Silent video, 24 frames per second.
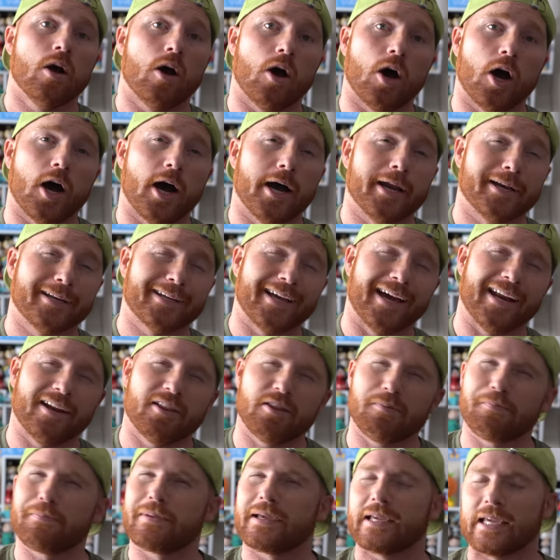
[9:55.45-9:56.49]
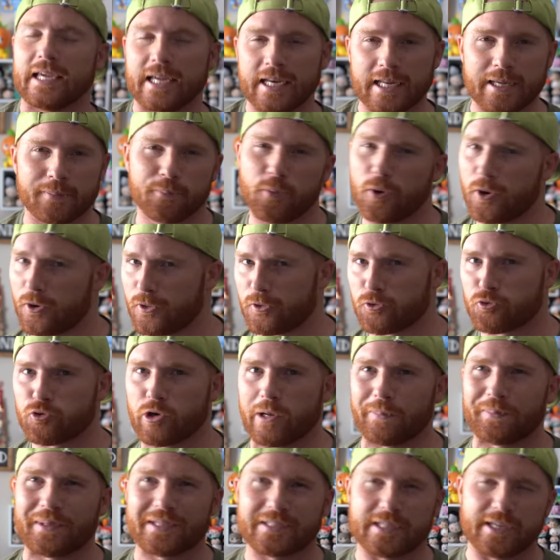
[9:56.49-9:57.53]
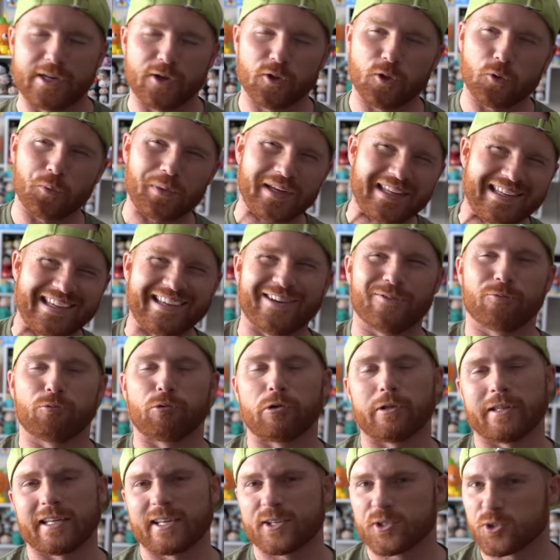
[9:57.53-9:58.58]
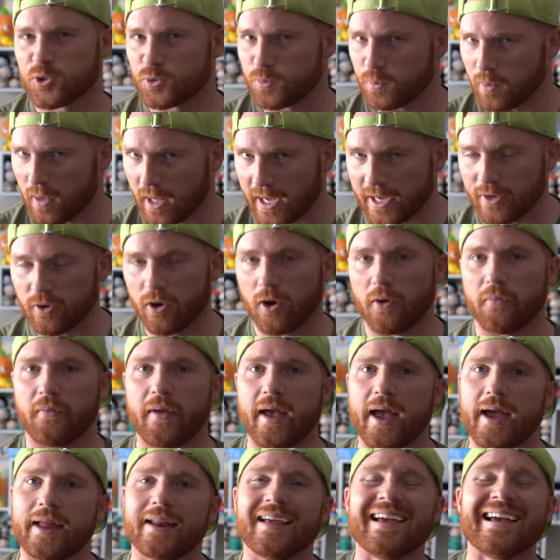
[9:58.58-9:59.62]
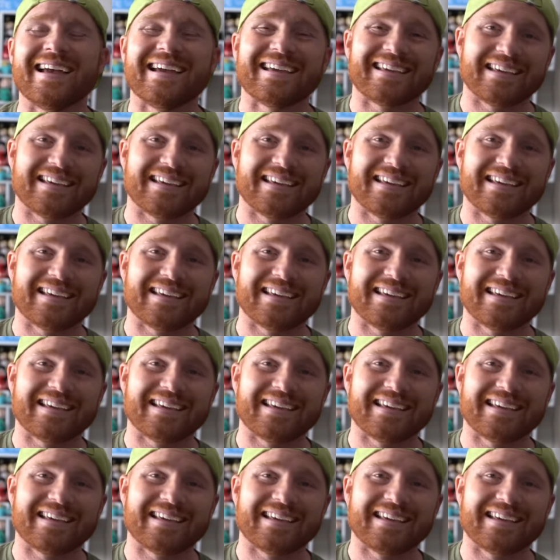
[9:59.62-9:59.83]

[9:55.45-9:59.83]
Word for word: on kind of the beginning part of the trip because I know that we didn't really explain all that